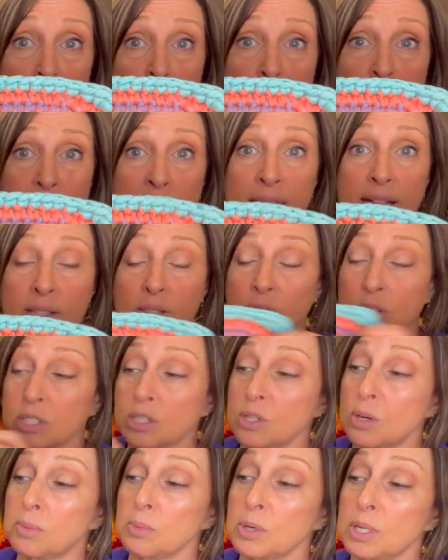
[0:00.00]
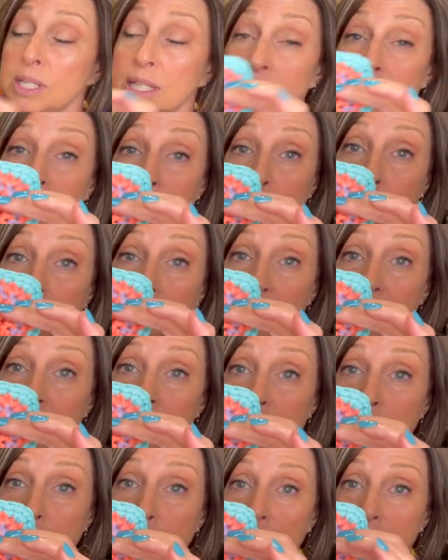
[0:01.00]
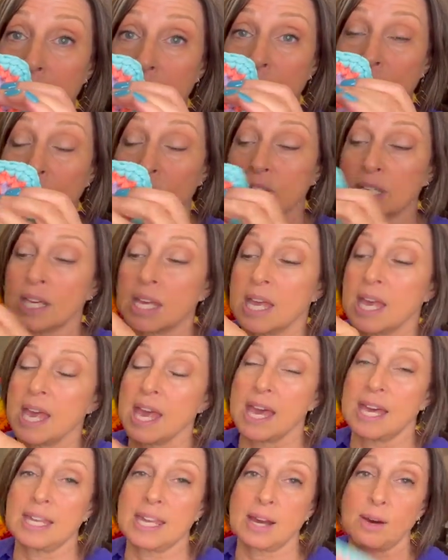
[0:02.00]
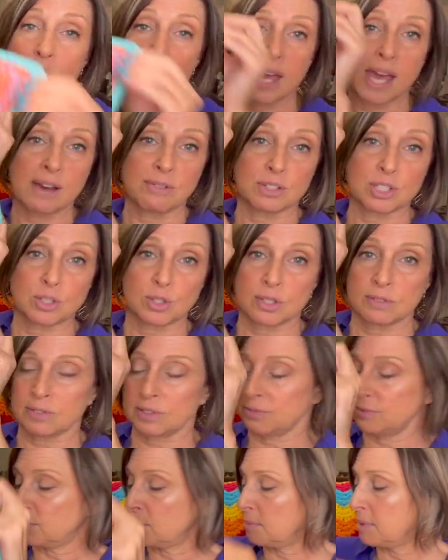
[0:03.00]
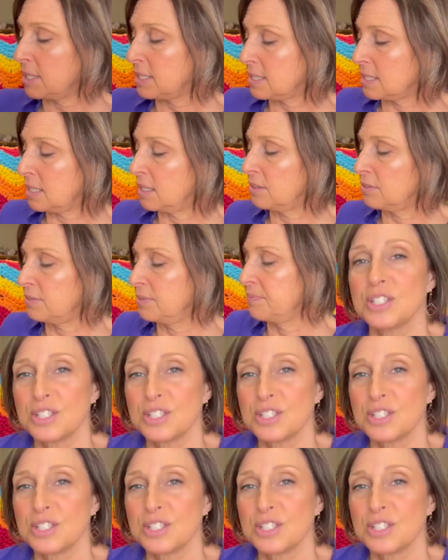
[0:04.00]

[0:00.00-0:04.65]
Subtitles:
way that looks, so I'm going to keep that as my edging, and now I have a trivet for myself.